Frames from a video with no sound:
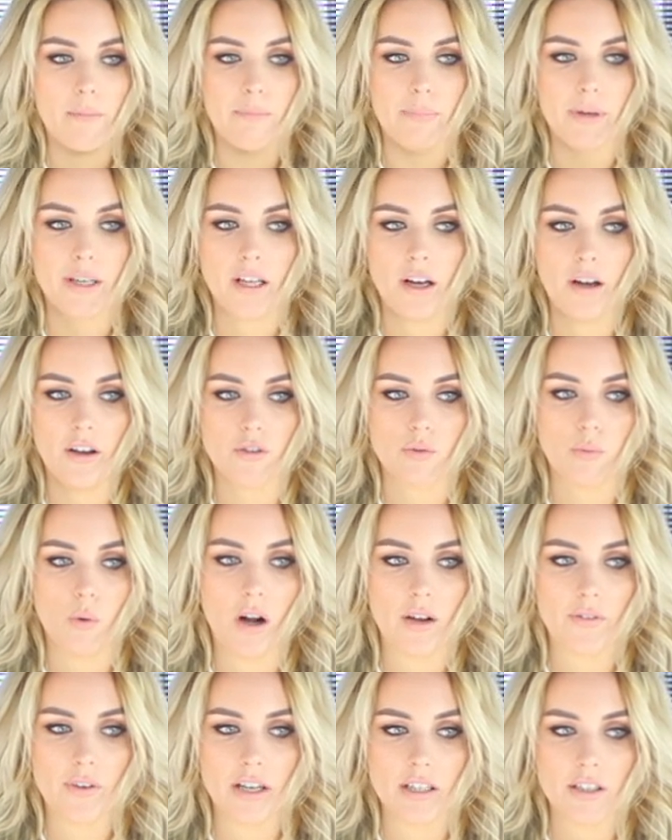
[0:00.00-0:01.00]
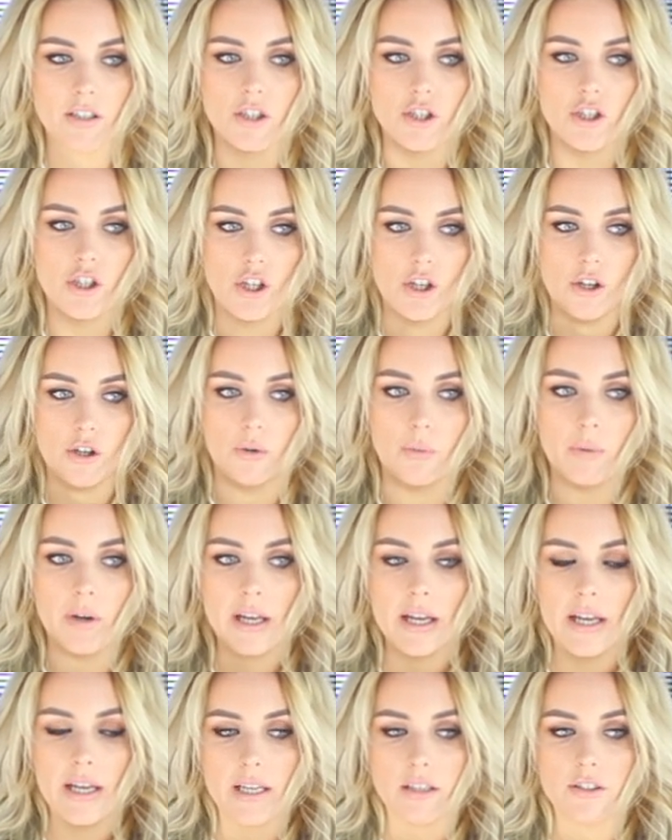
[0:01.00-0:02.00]
Because what I've had to do
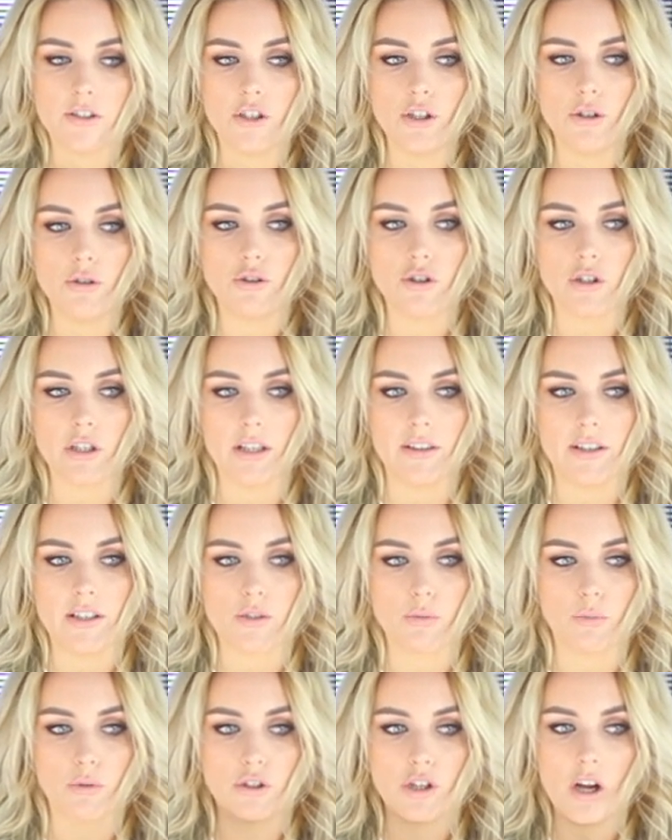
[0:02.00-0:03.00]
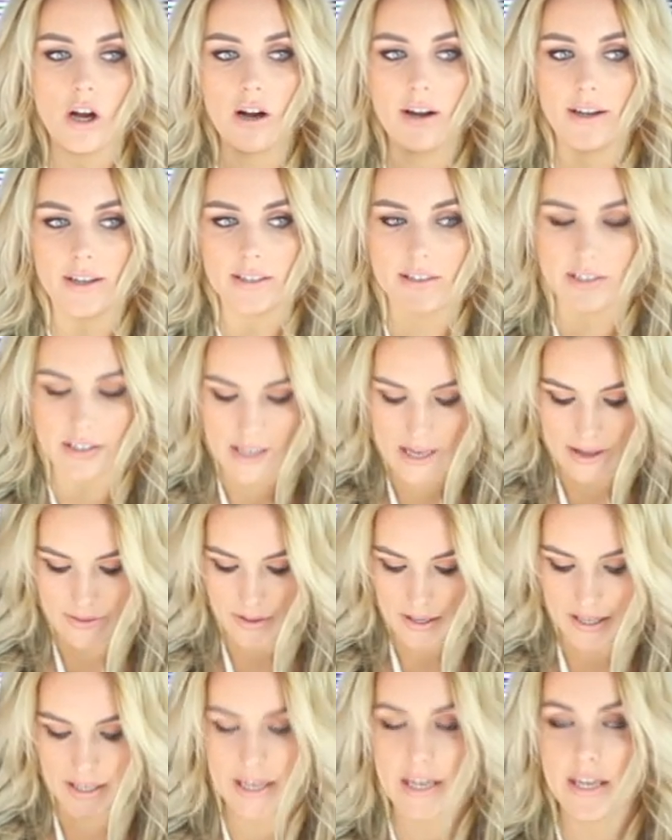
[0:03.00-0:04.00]
is usually this will tie
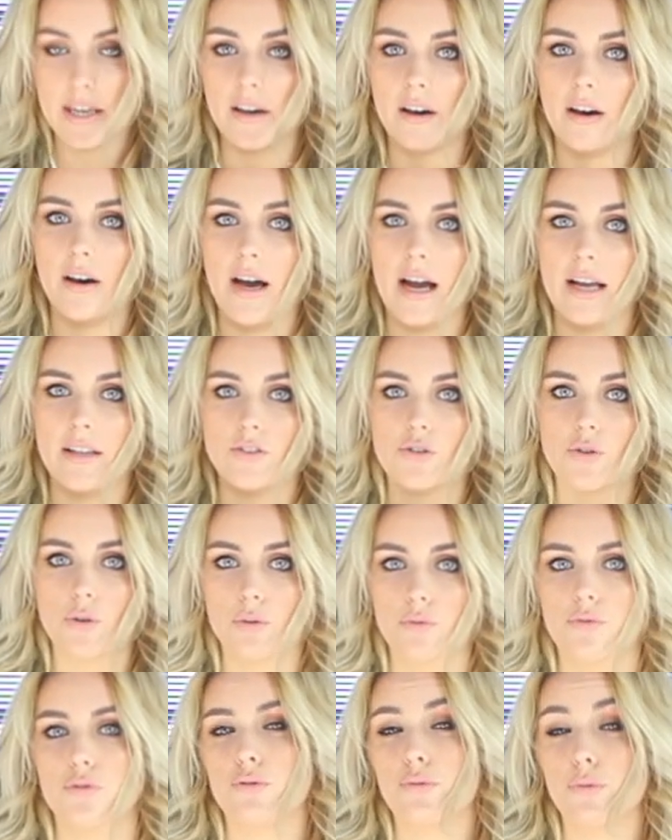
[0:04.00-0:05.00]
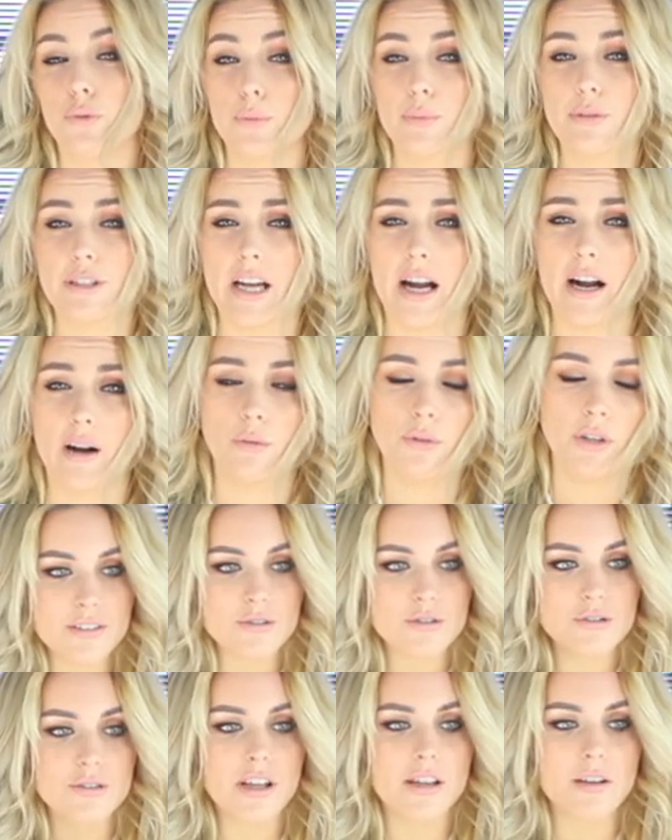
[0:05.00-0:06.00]
together here and sort of droop down.
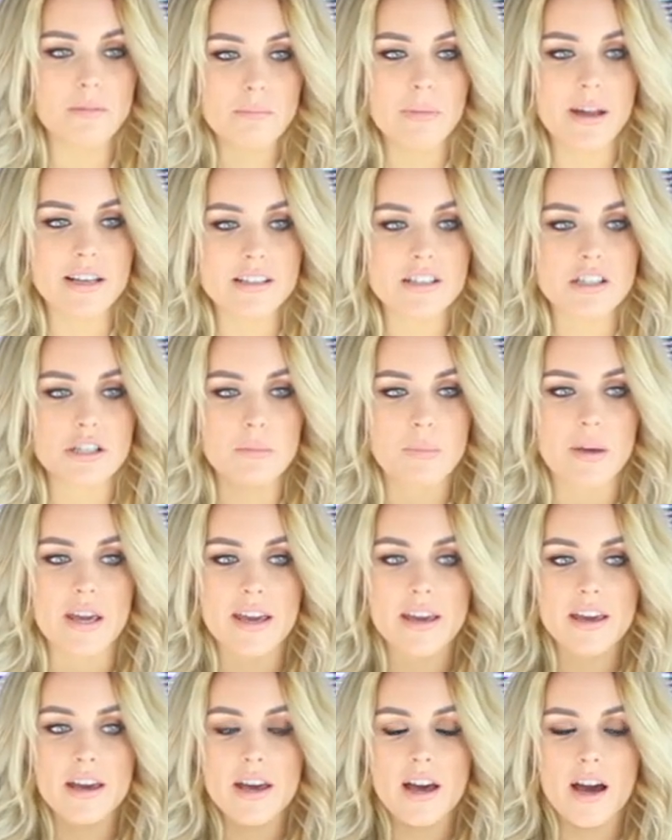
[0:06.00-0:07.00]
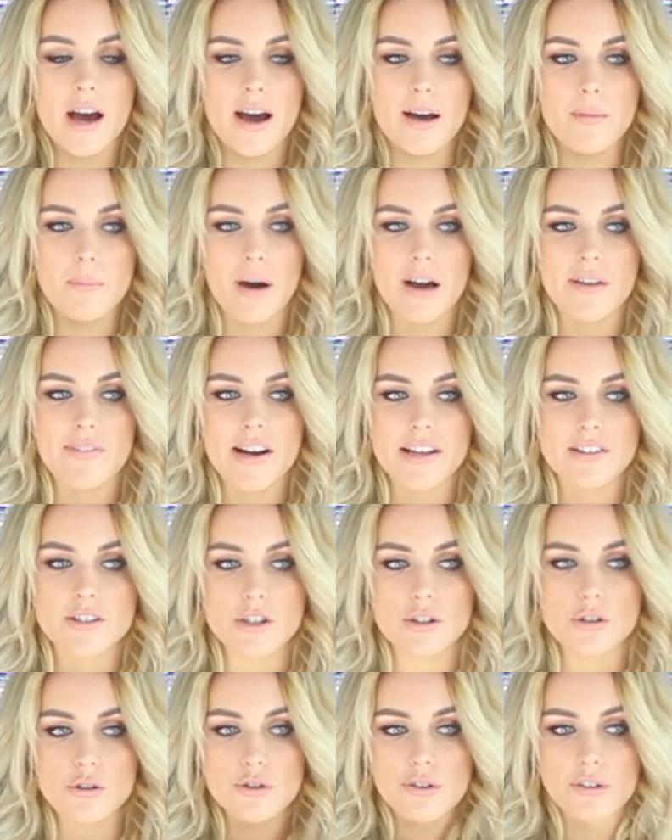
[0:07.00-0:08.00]
This is like meant to be. But I've had
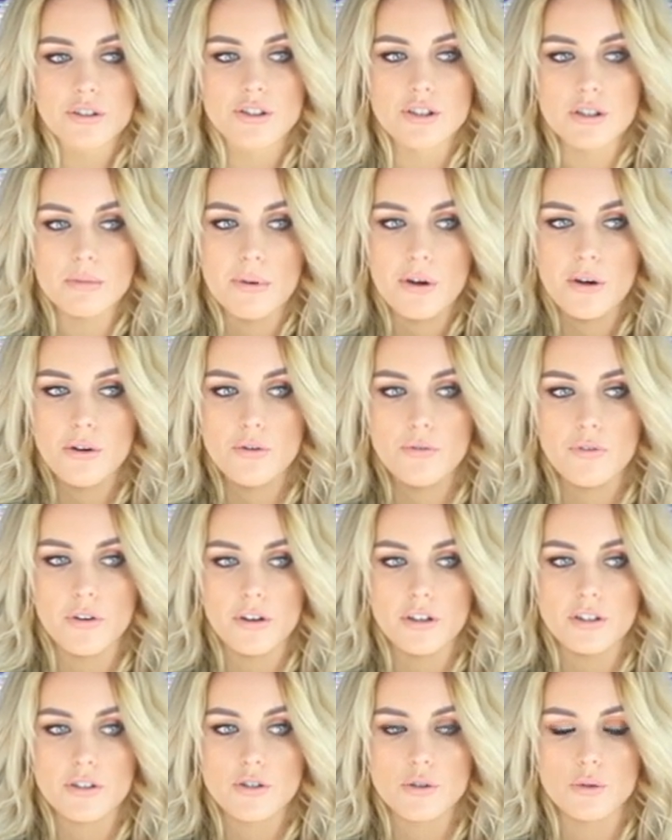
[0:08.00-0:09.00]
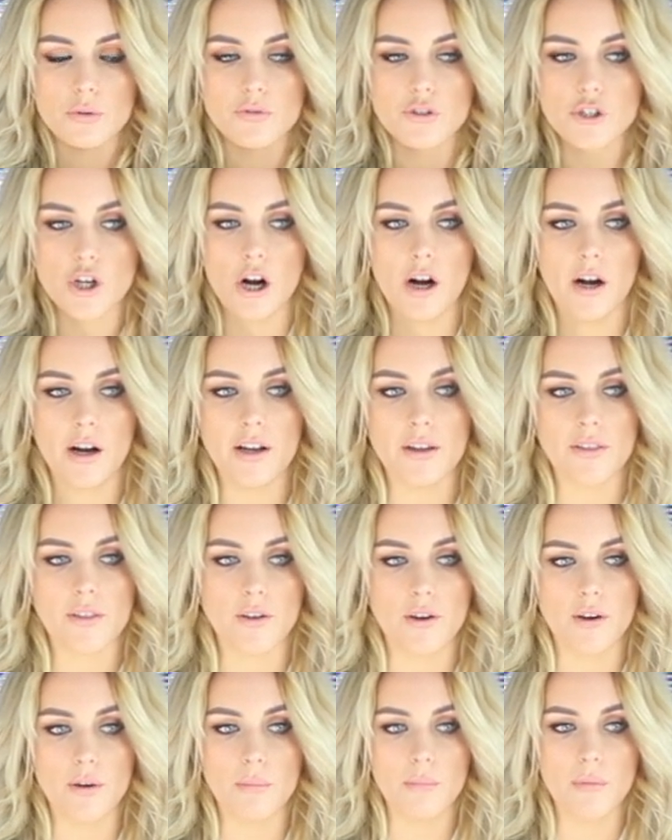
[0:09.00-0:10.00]
to cross them over and sort of tie
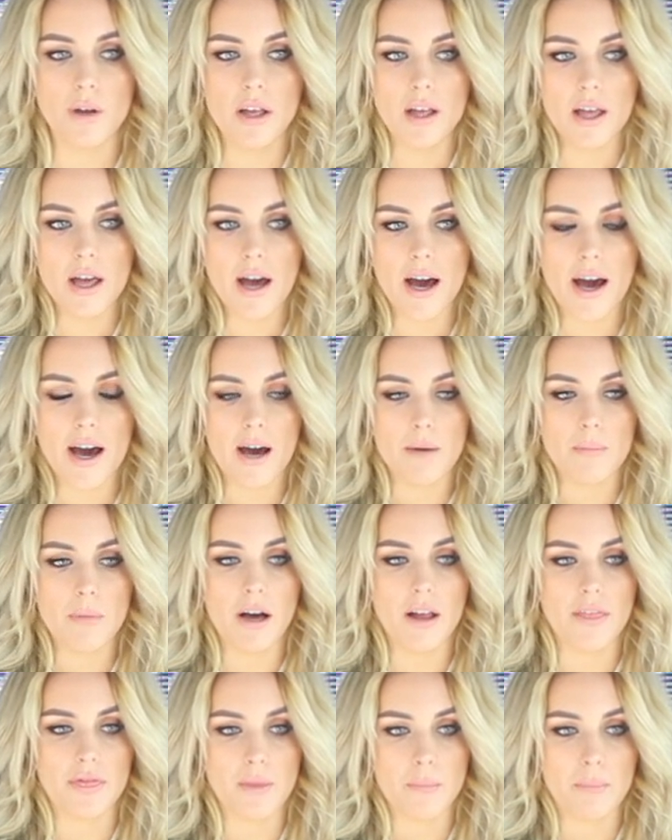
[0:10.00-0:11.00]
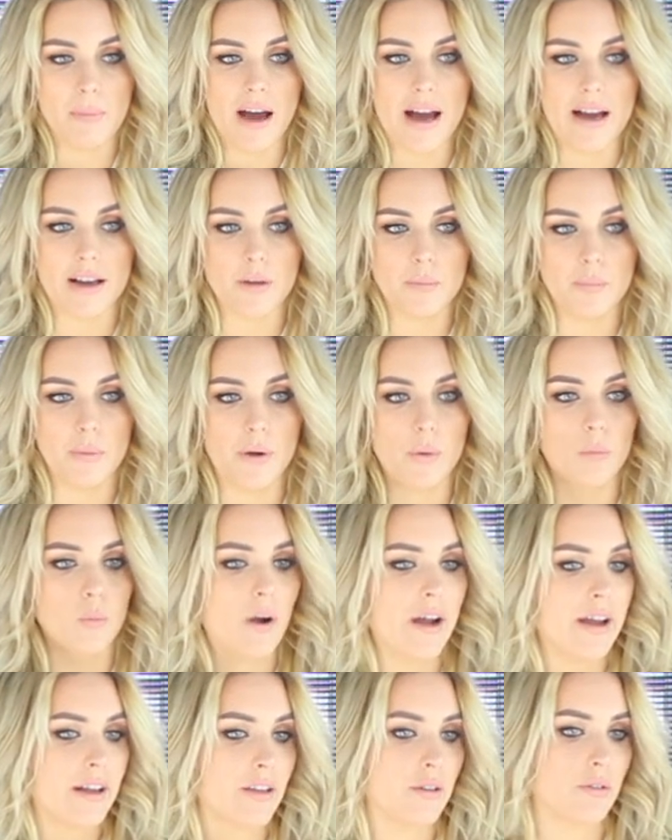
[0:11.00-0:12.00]
them at the back. But
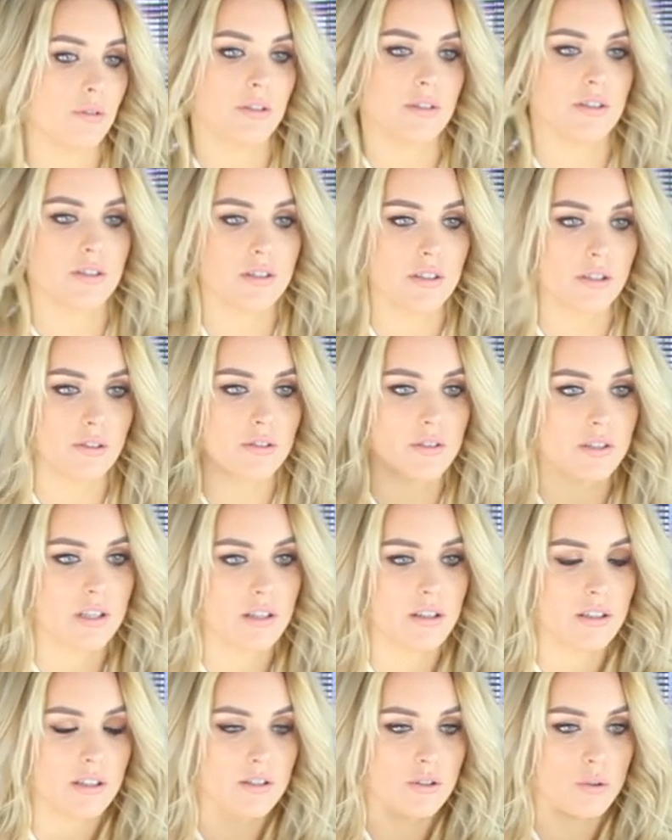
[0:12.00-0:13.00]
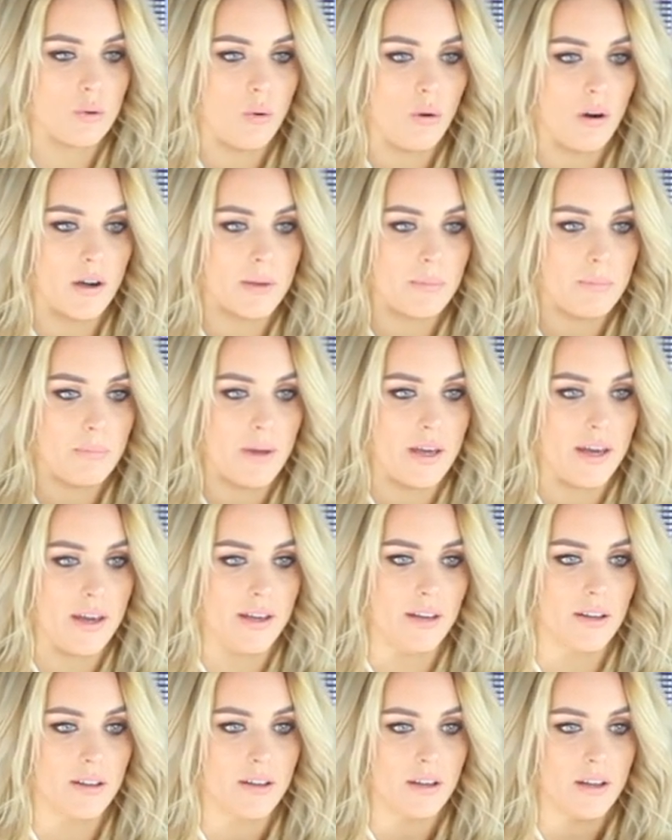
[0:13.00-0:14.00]
where you can still see that it's quite
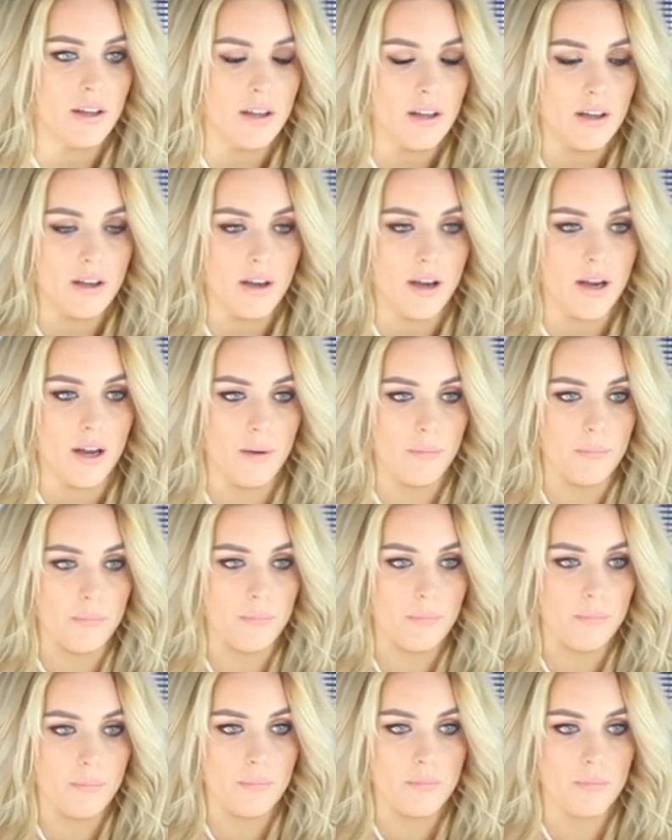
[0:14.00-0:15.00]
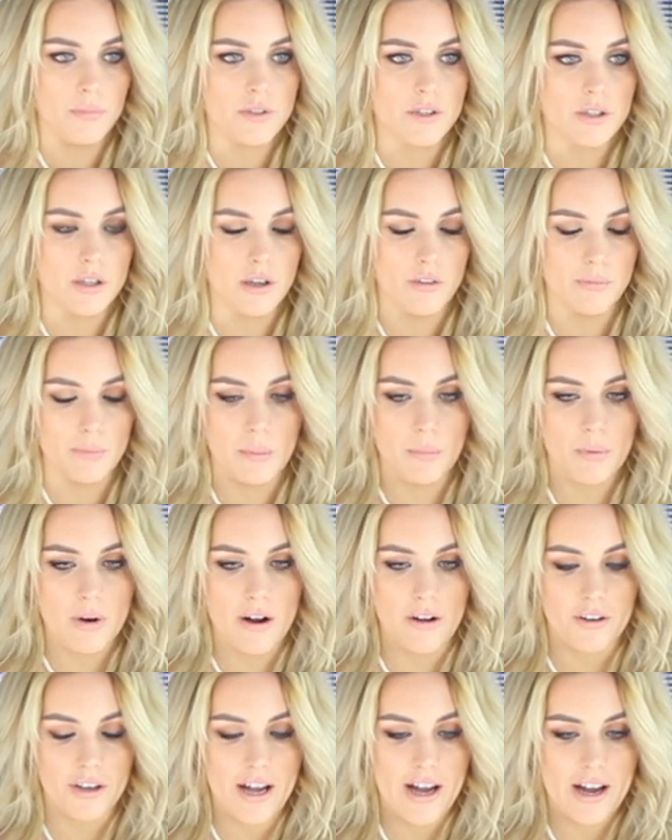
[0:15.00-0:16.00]
big, and still have my
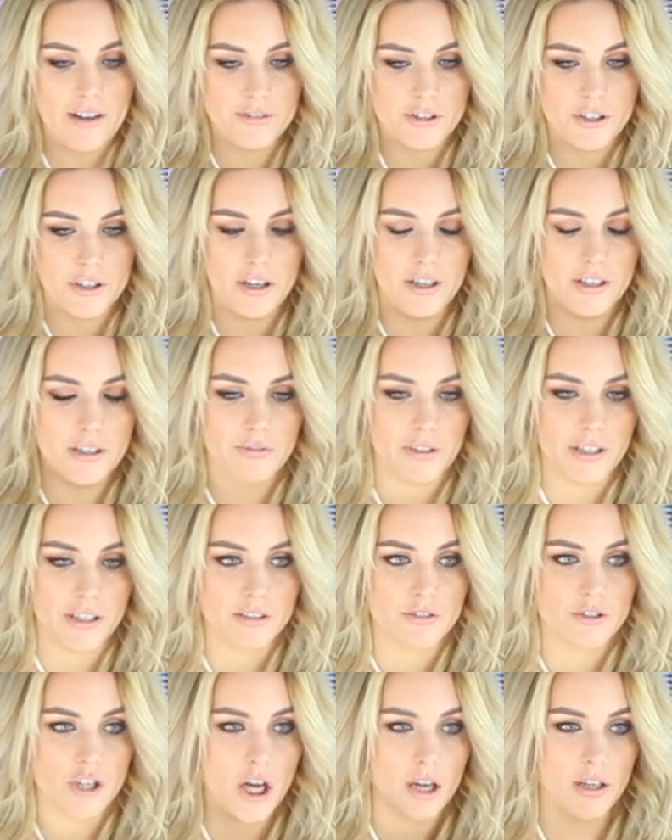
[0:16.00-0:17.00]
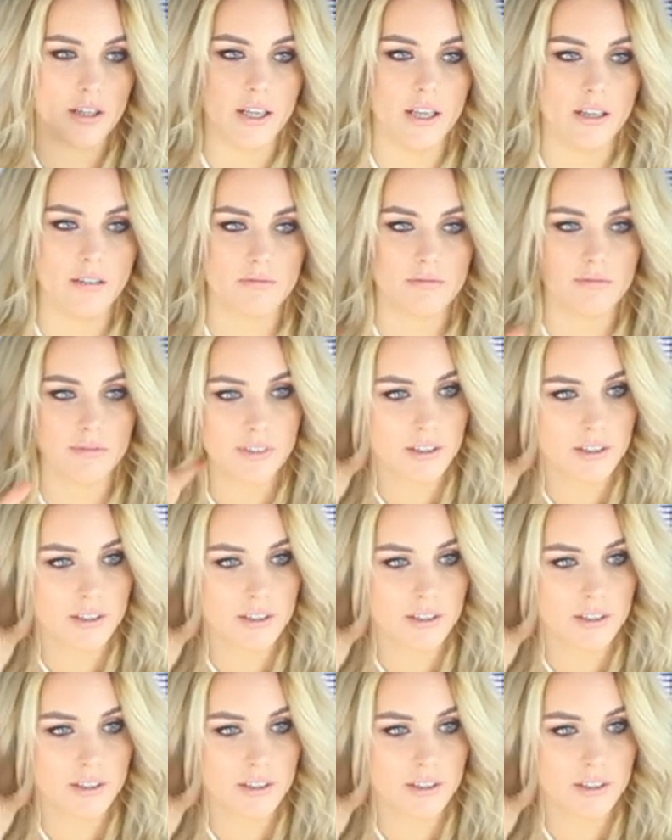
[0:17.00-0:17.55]
bra on, I have to kind of like tuck it